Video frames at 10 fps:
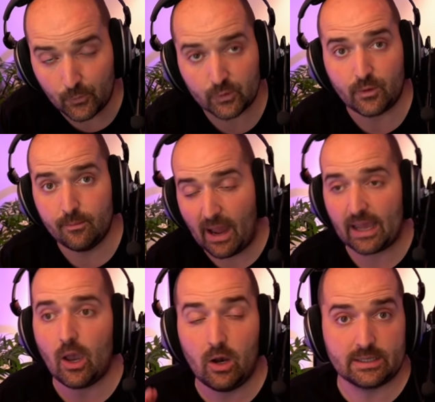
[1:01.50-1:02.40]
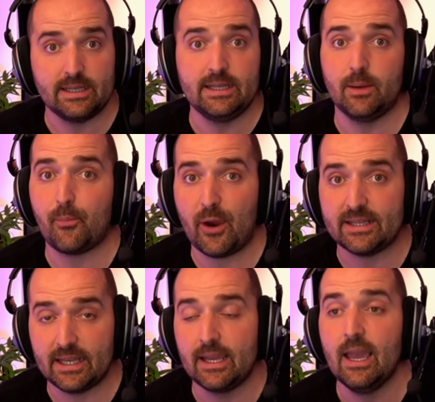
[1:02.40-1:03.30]
force feedback utterly
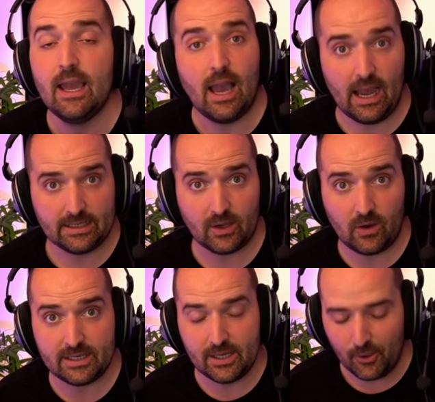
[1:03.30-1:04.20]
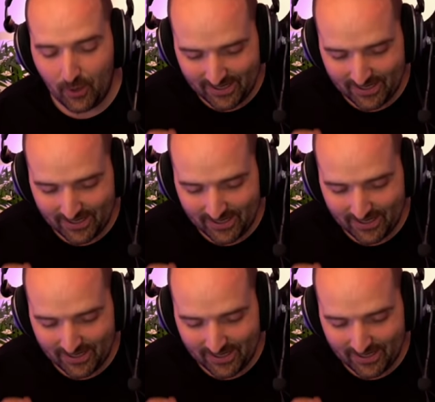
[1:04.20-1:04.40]
depressing, as I do.